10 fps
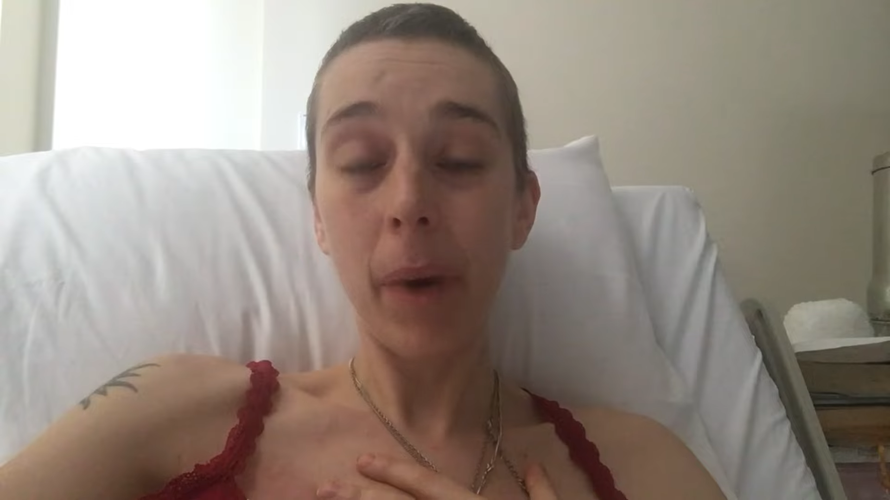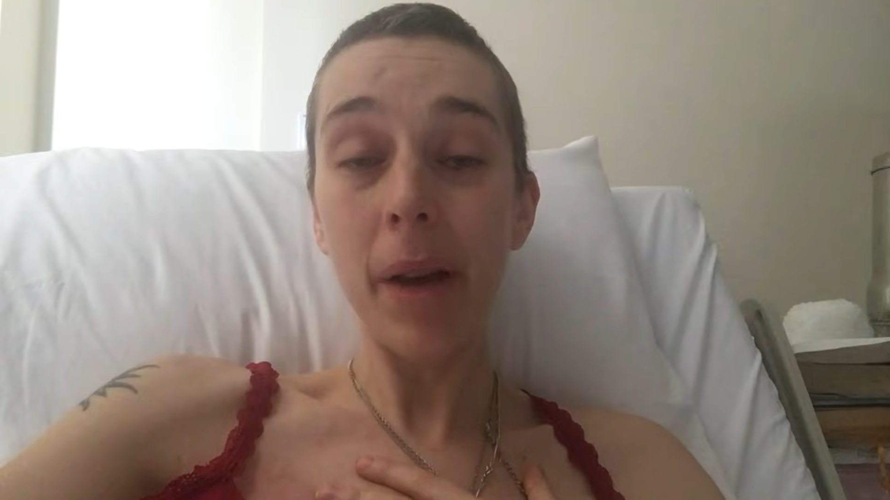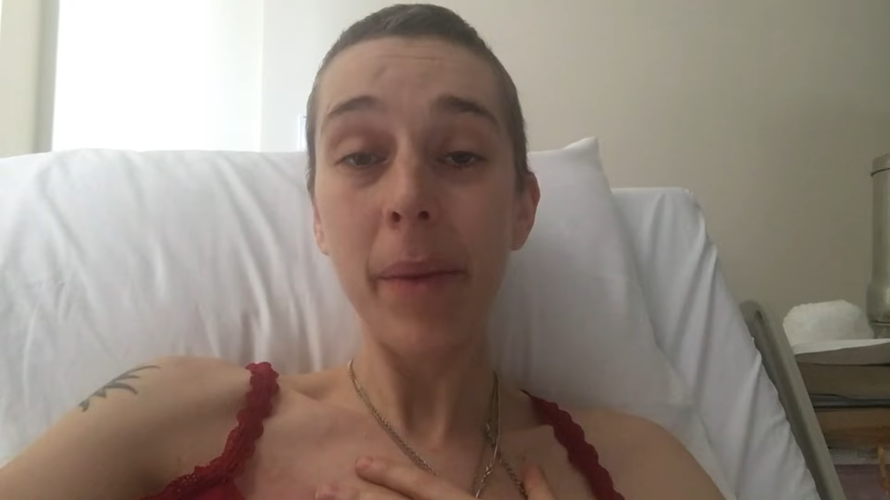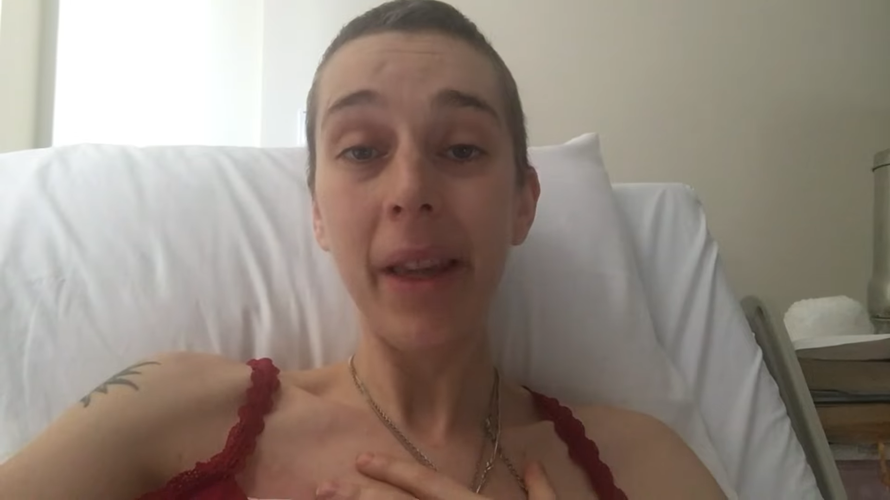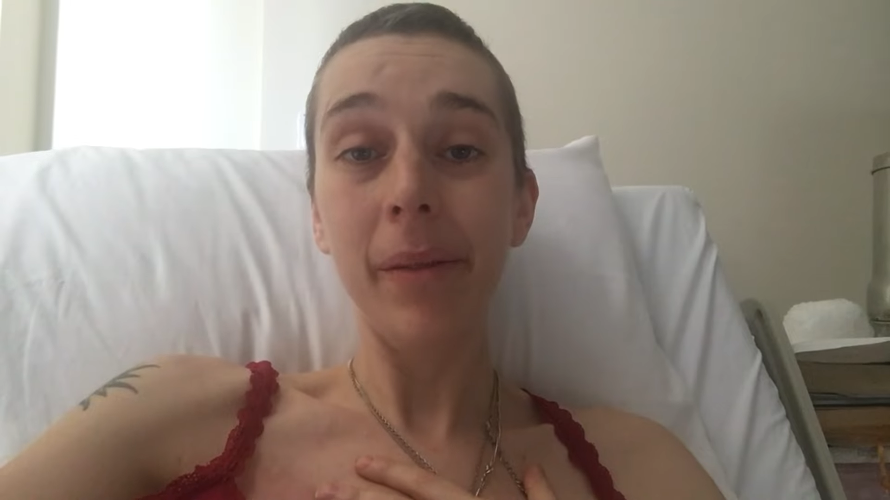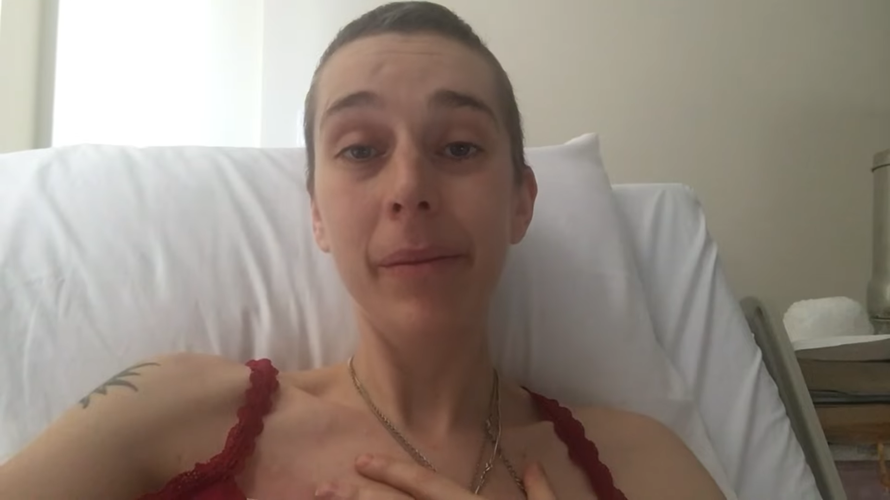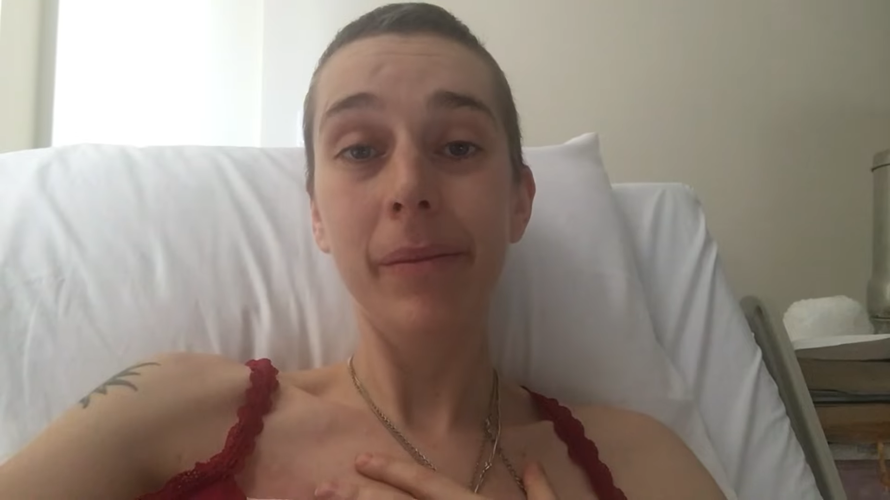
By me.